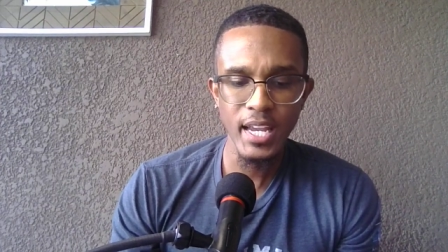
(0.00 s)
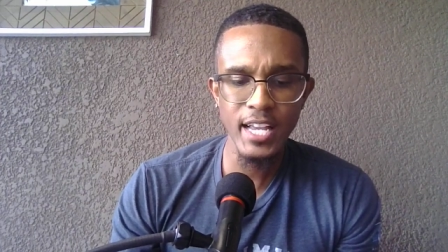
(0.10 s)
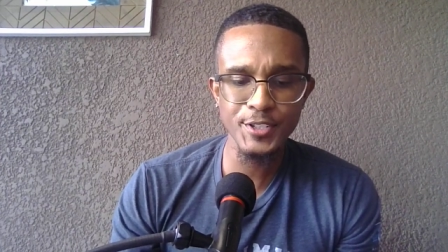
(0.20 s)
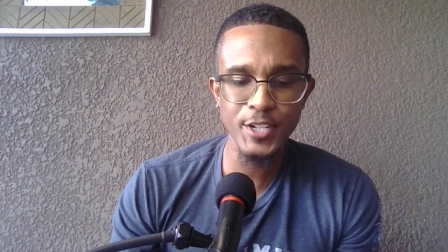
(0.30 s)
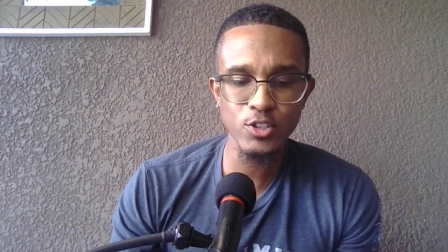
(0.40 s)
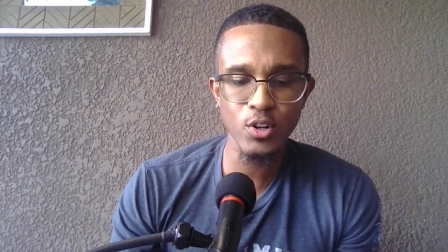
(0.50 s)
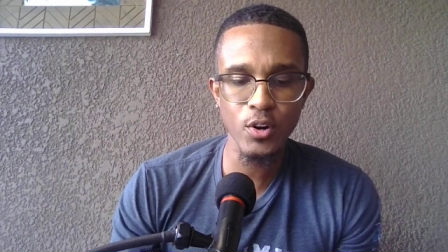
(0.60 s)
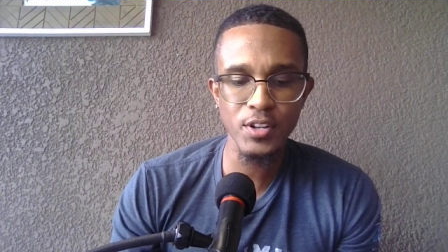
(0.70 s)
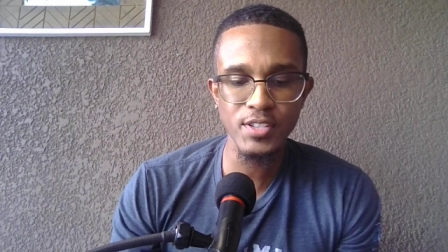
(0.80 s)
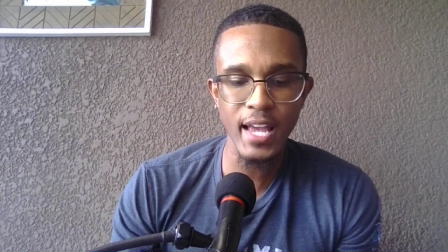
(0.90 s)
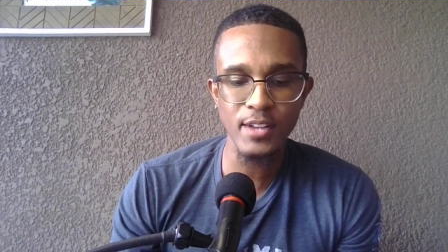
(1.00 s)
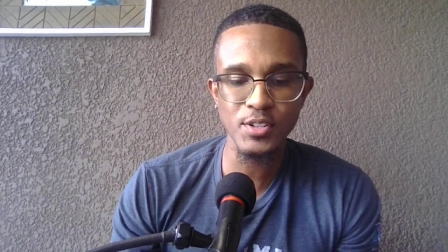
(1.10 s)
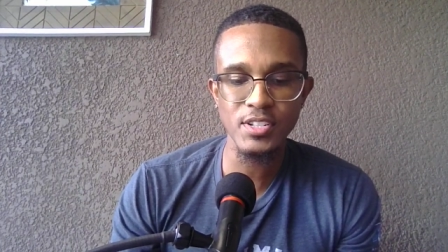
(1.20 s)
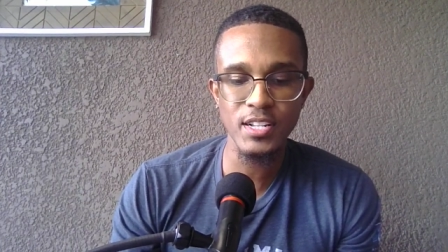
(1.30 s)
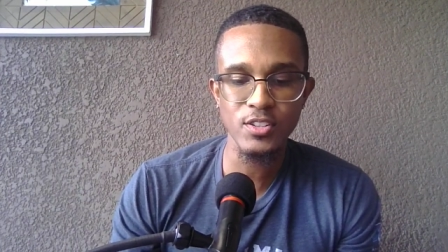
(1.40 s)
Each digital currency
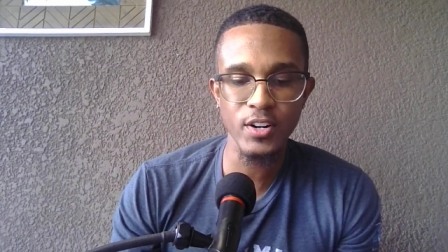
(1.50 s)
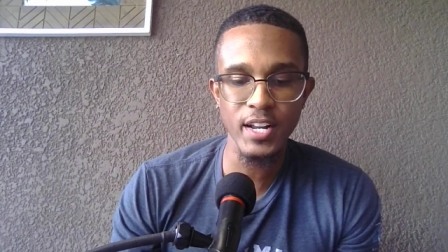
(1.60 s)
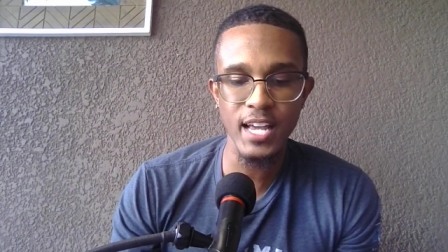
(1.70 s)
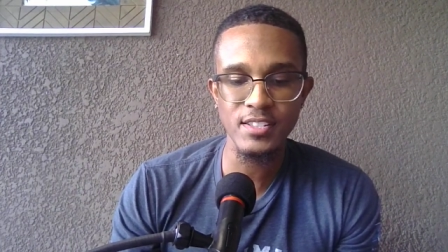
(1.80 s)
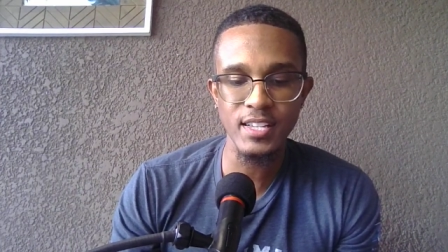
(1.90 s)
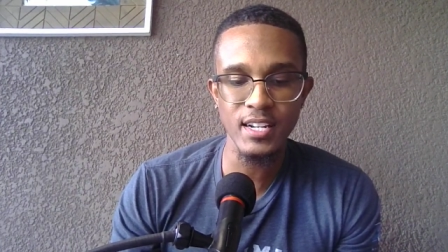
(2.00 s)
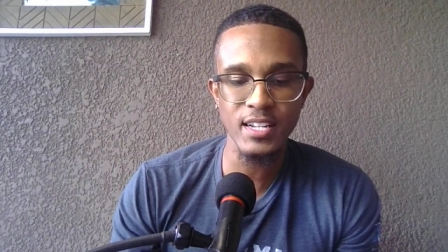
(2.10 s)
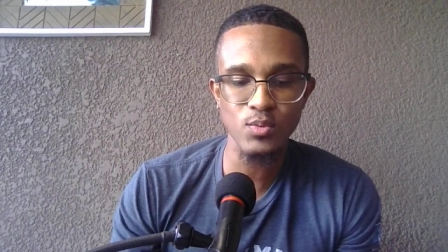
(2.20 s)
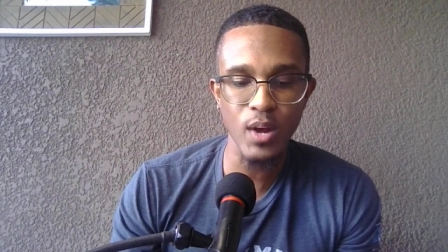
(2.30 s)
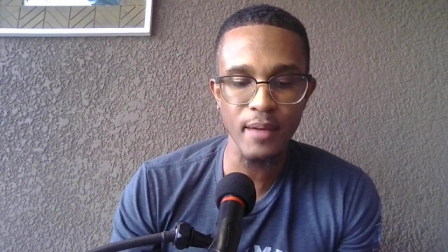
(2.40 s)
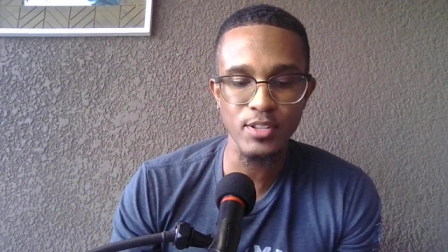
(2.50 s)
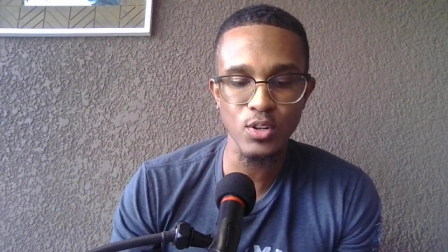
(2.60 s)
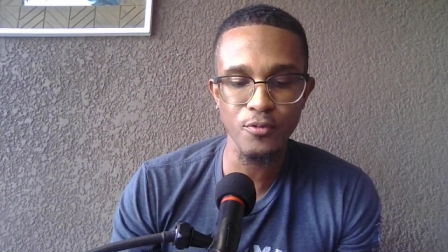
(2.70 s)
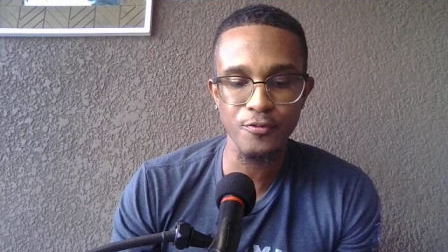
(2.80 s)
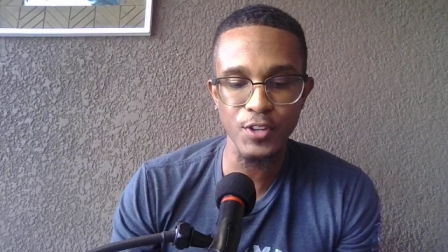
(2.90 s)
address listed on the SDN list will have its
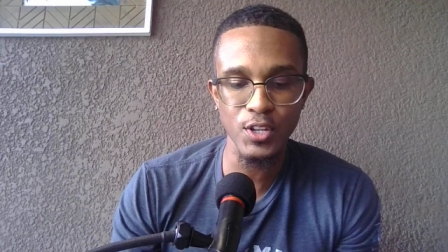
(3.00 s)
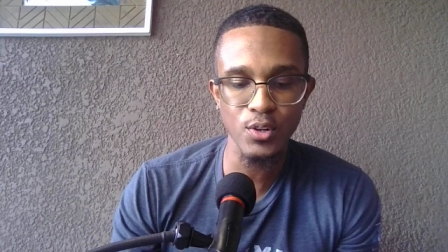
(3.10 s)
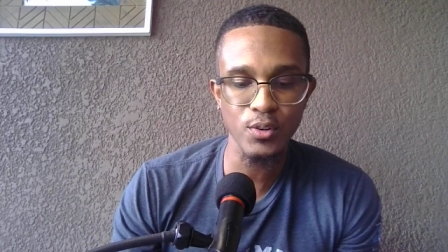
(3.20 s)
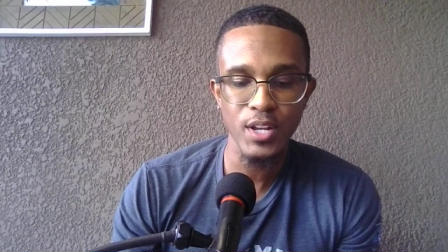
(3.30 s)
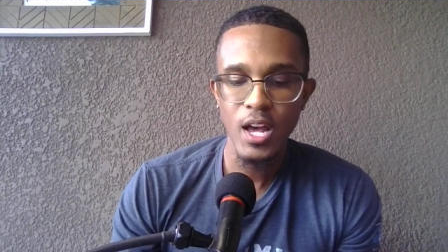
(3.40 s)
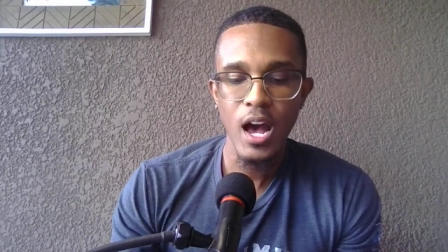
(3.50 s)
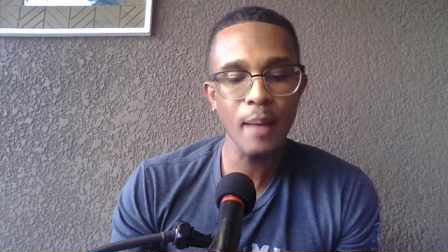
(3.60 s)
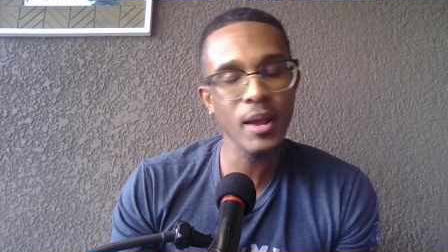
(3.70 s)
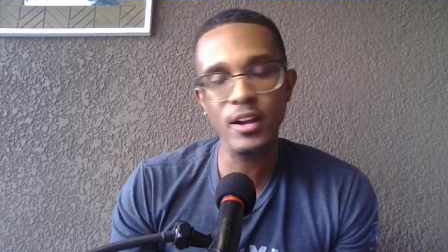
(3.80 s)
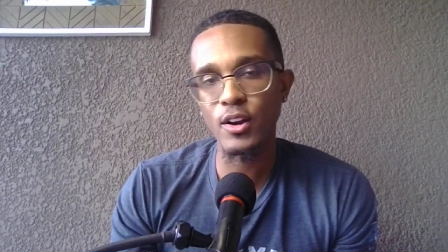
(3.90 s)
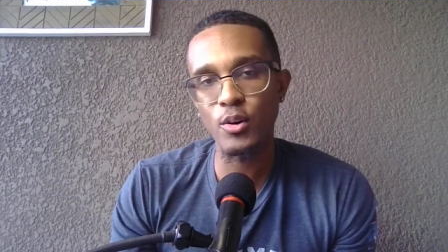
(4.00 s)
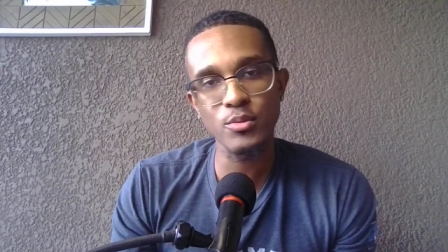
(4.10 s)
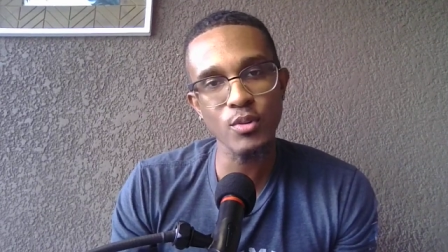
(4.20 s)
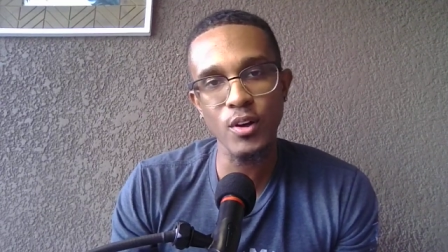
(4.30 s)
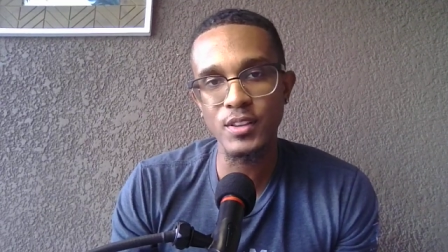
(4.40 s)
own field. I'm not gonna go
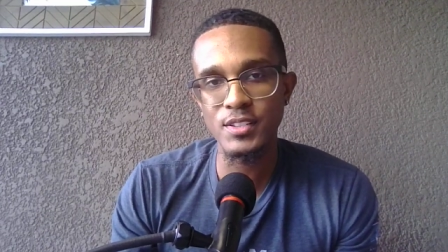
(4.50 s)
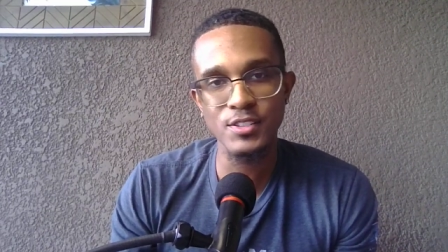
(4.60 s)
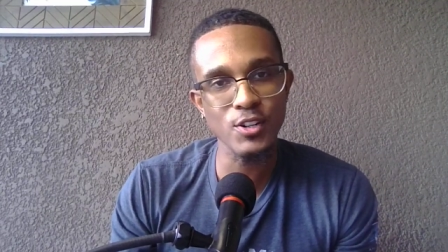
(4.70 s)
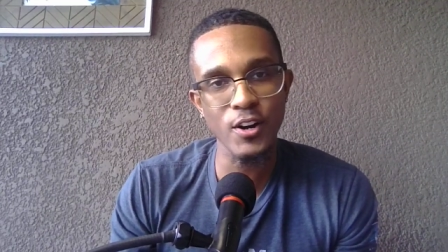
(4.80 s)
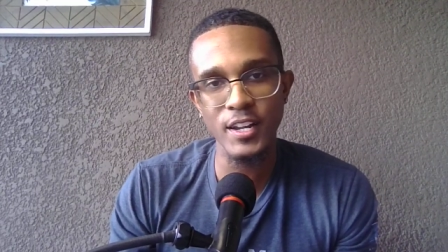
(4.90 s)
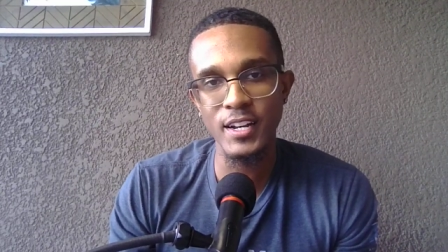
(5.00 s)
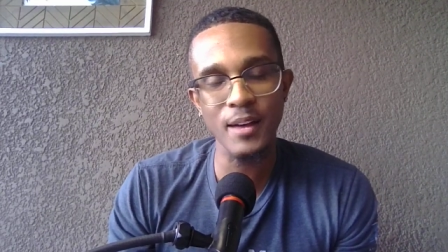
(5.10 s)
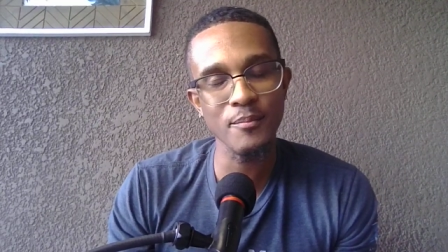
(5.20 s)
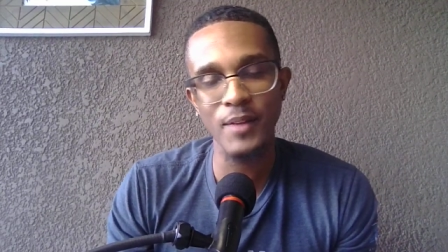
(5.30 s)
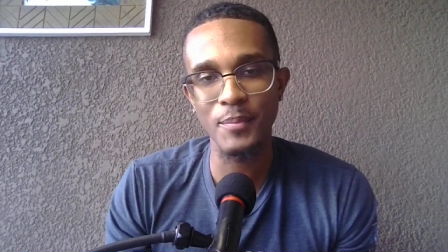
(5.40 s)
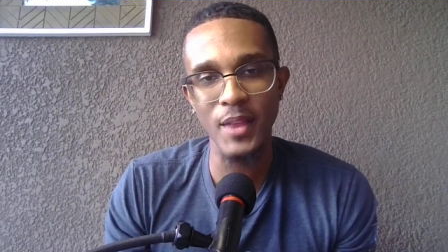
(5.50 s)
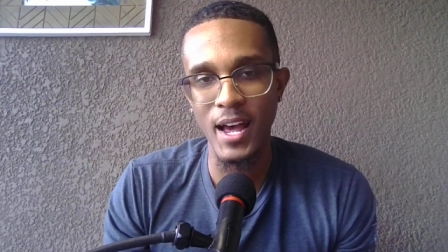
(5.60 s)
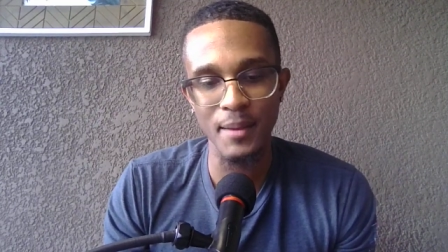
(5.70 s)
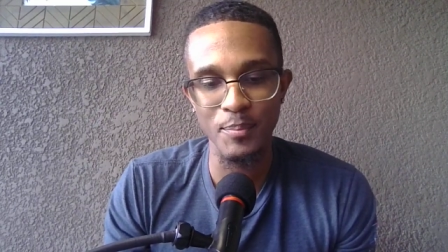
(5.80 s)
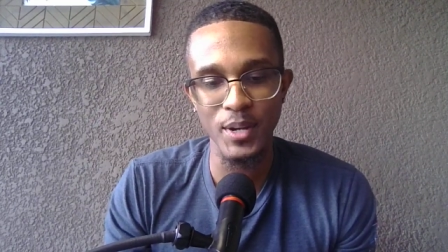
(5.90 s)
through all this jargon. I'm, I'm
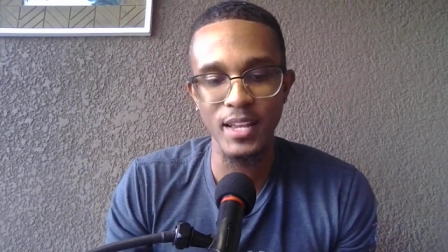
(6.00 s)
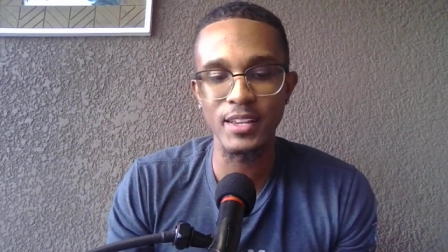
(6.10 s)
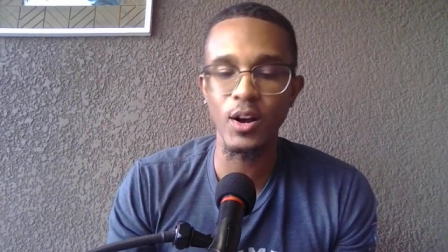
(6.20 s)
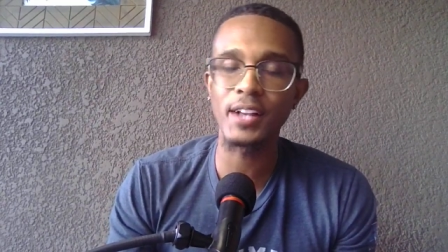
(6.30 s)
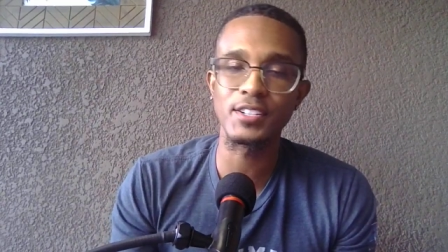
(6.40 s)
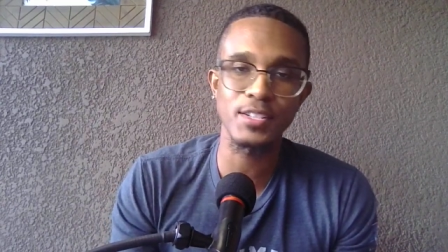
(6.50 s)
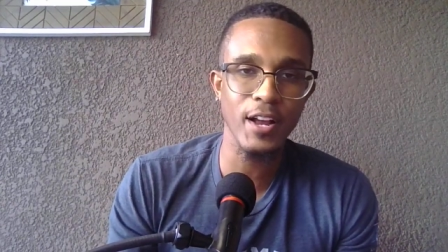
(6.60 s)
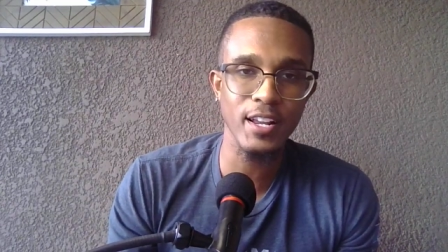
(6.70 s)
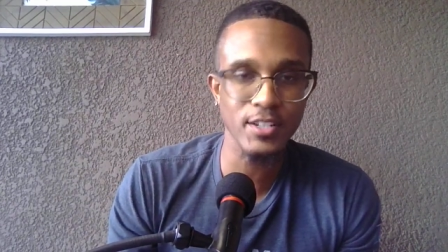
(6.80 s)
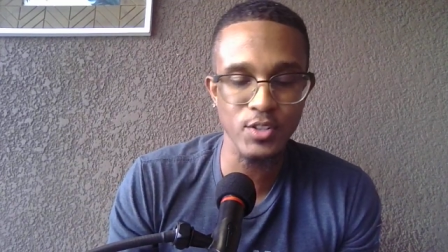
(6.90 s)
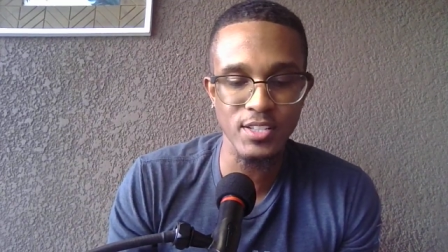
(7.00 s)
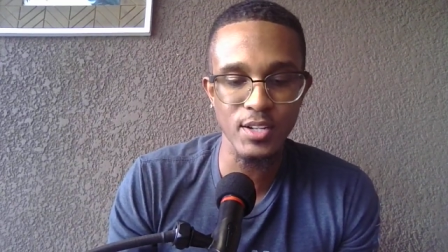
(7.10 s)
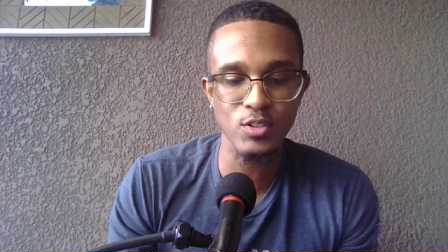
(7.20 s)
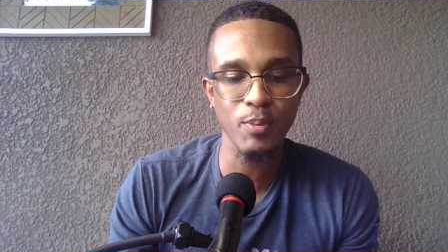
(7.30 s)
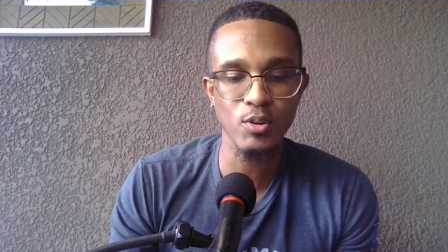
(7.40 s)
not, but you know, I just found it interesting.
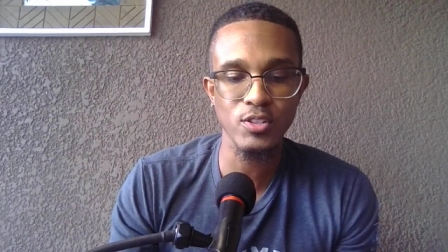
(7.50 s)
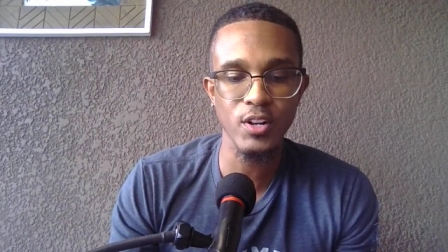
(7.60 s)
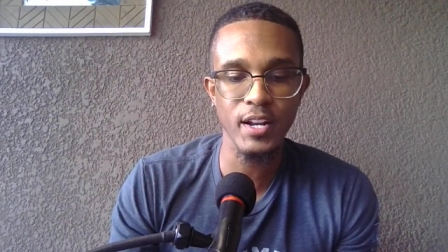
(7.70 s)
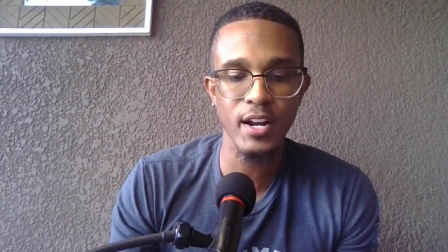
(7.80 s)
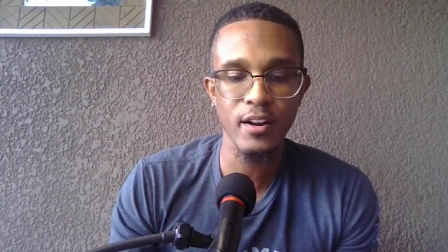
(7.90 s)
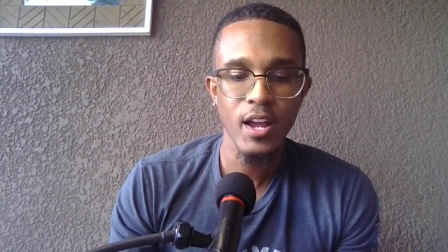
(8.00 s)
It was posted on there.